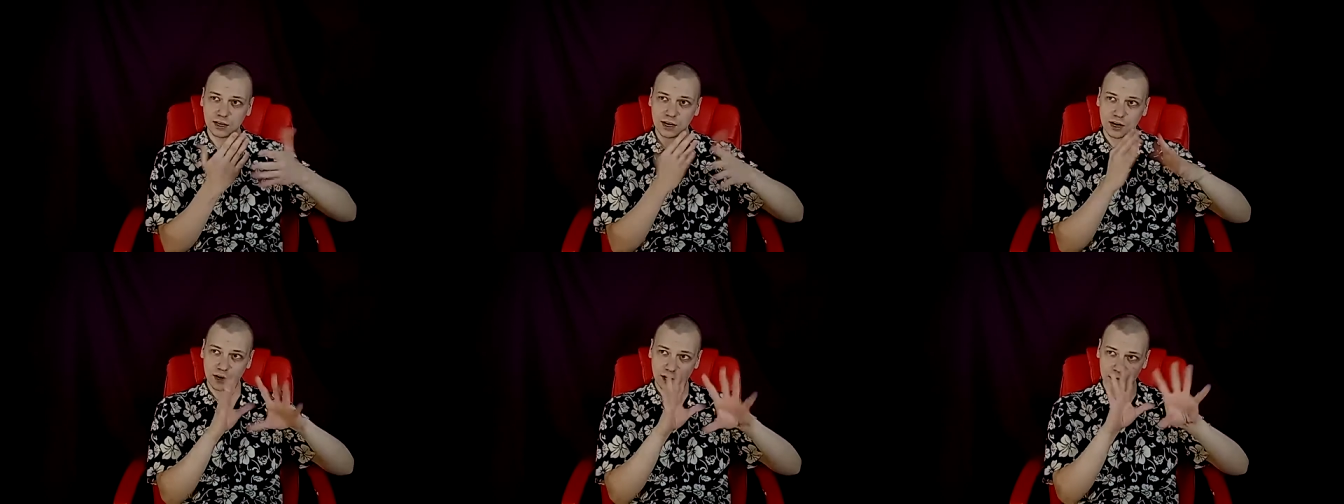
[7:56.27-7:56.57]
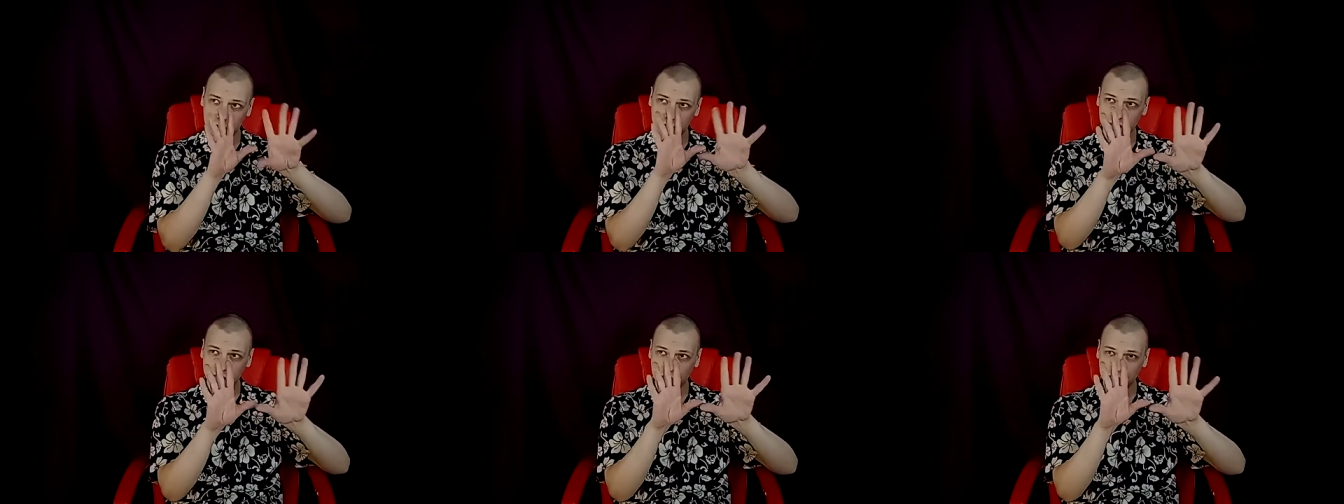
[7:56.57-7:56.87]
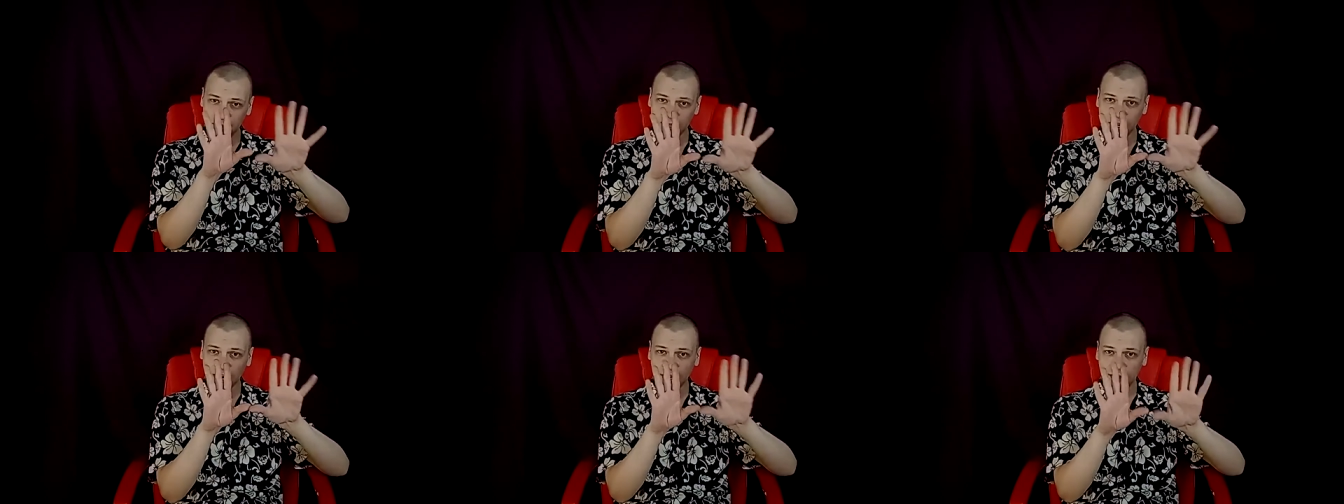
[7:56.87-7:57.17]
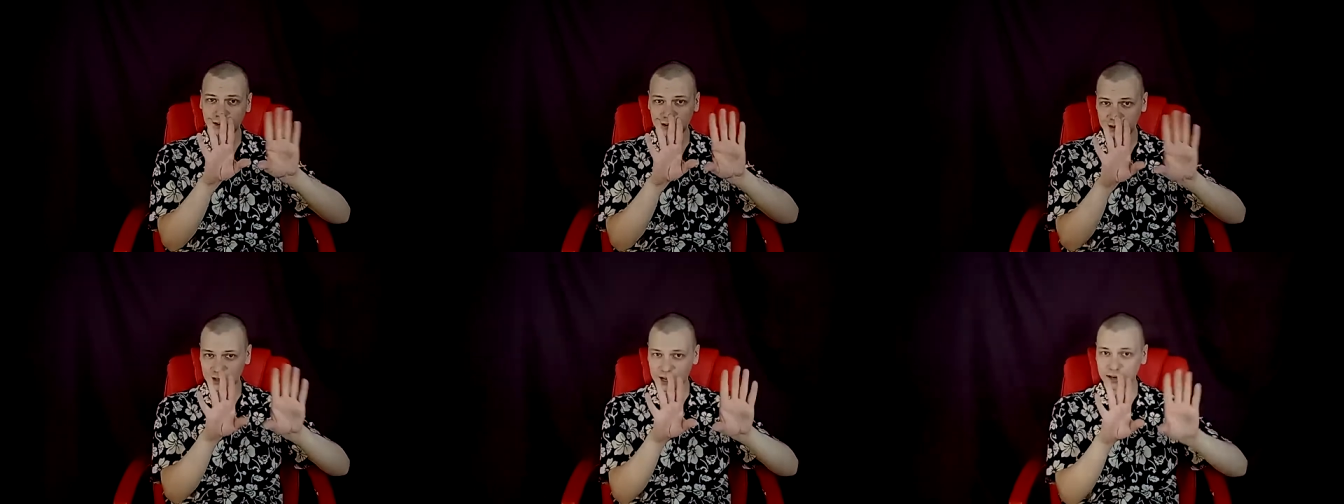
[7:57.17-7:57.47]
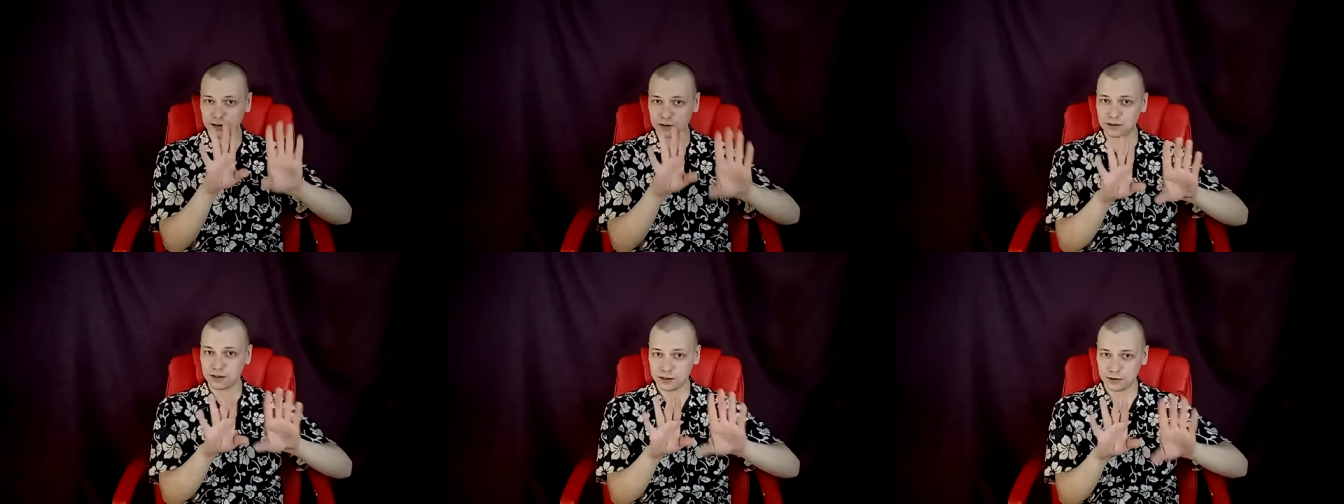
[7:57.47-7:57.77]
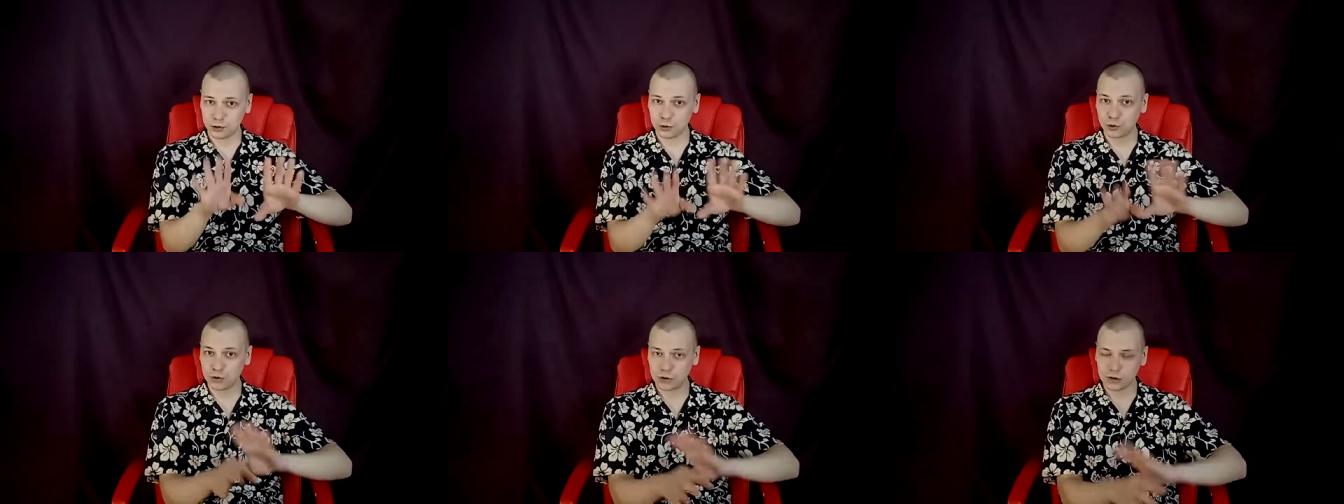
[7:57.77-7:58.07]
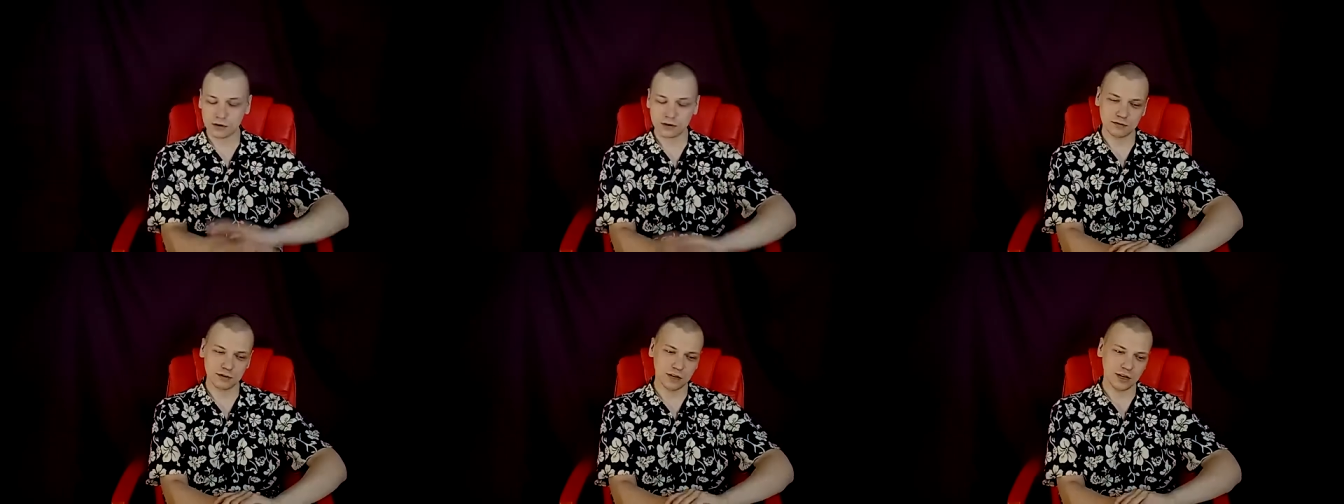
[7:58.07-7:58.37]
they are exactly like they
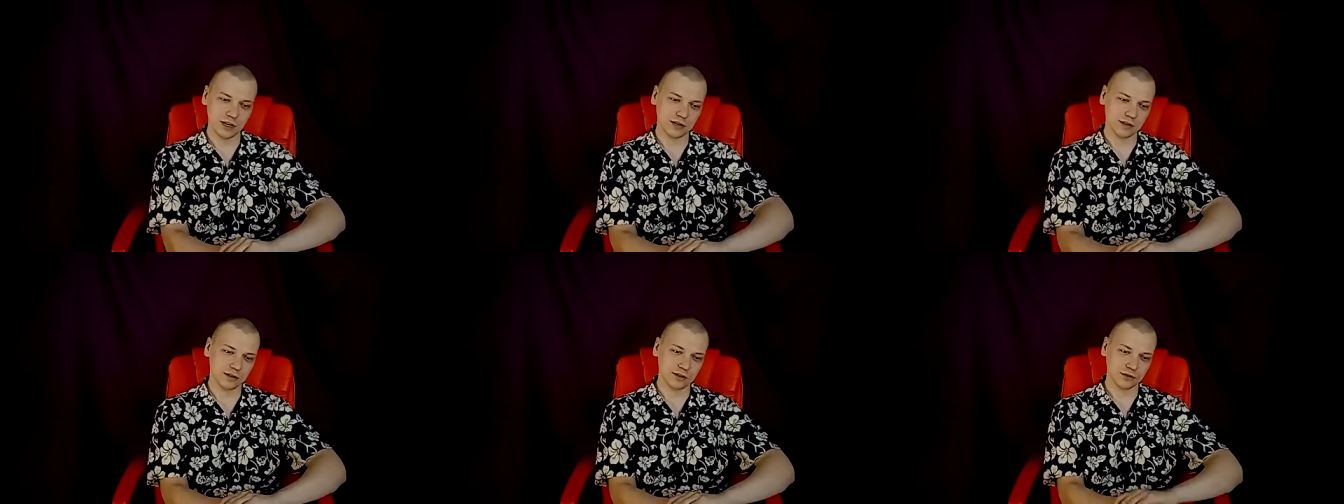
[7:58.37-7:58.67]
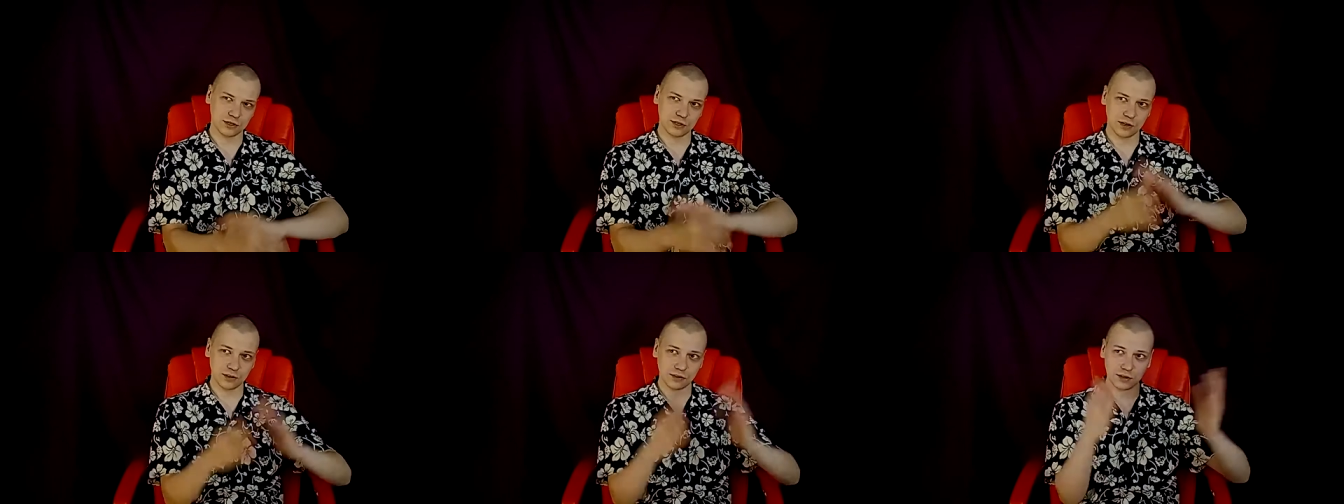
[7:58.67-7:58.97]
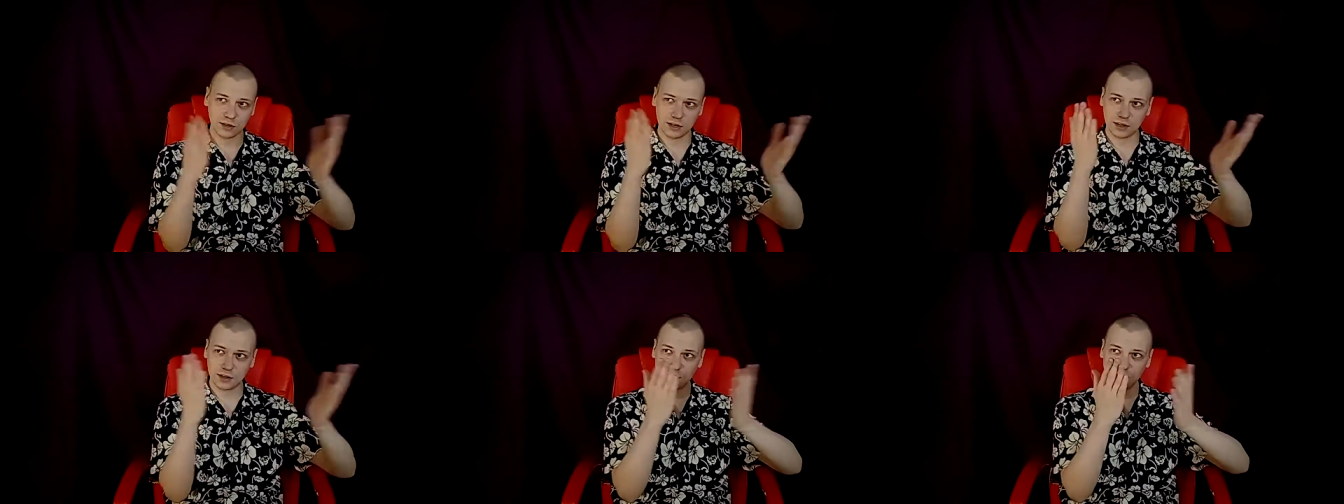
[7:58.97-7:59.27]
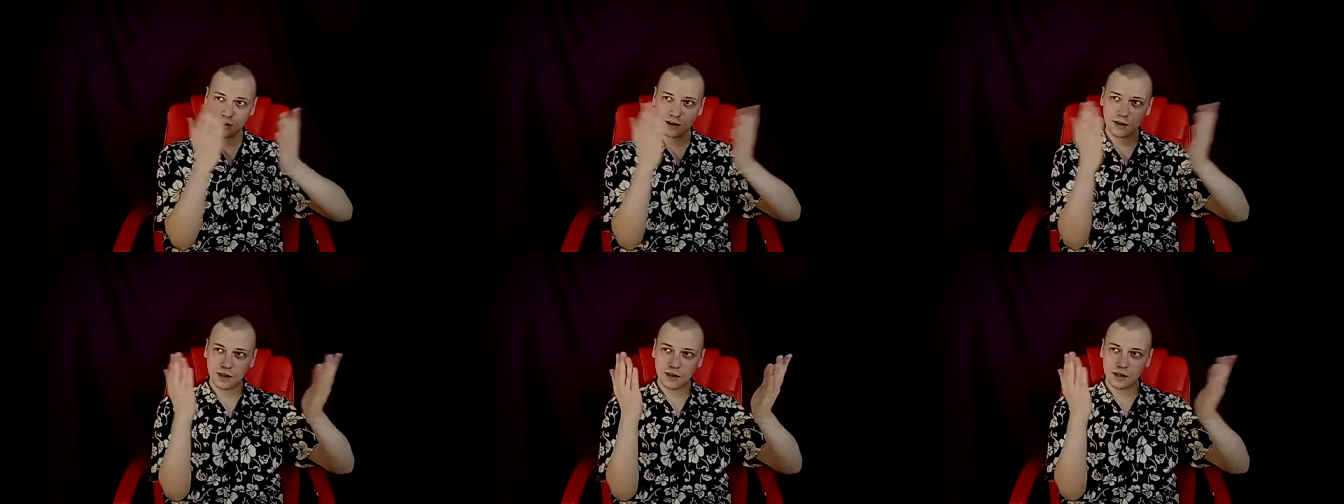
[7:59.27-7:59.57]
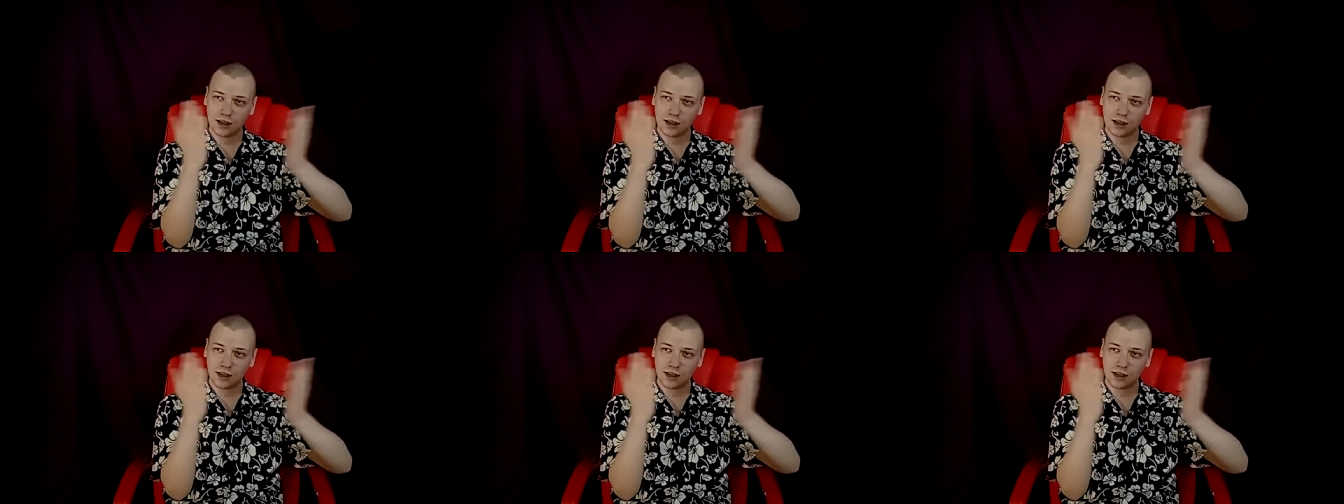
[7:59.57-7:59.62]
look right there's nothing